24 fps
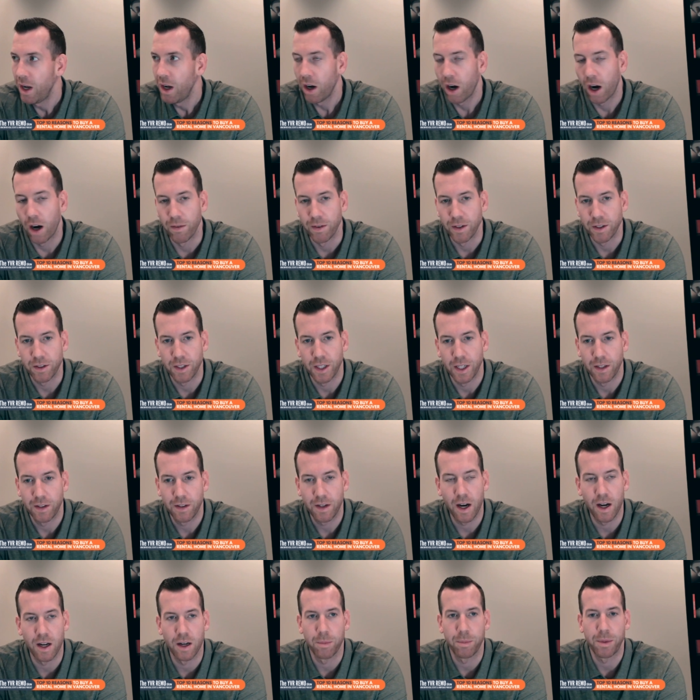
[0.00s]
obviously, a
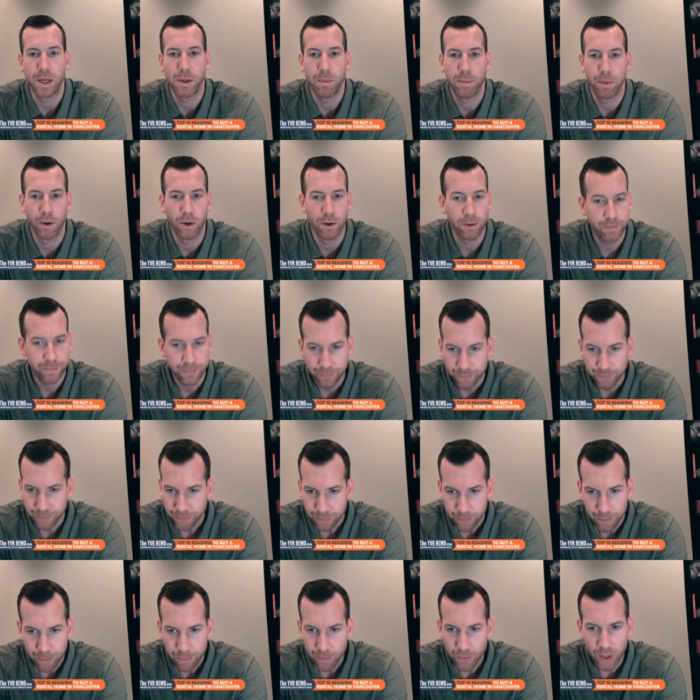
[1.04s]
ton of people.
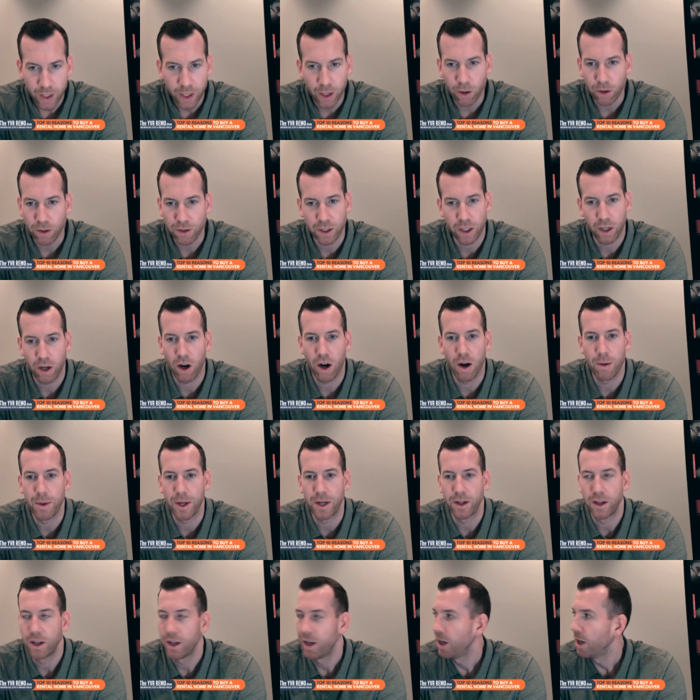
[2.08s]
It's a
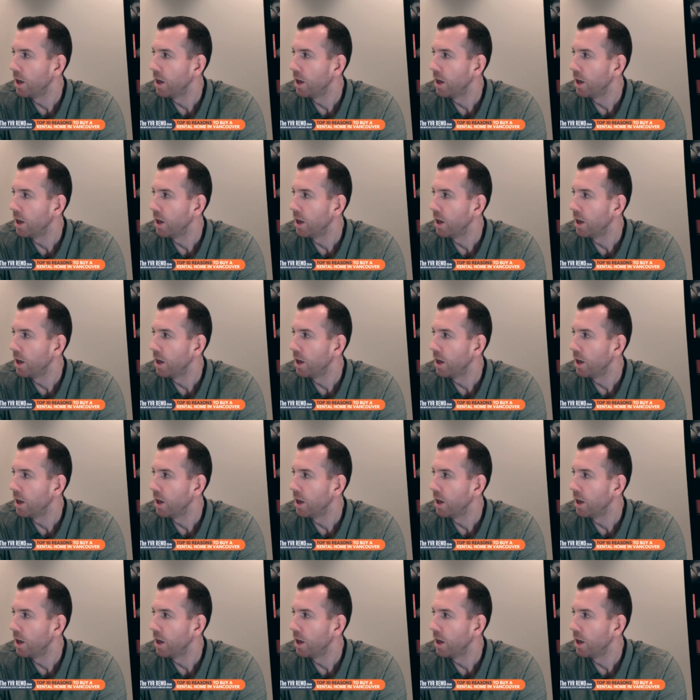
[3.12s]
common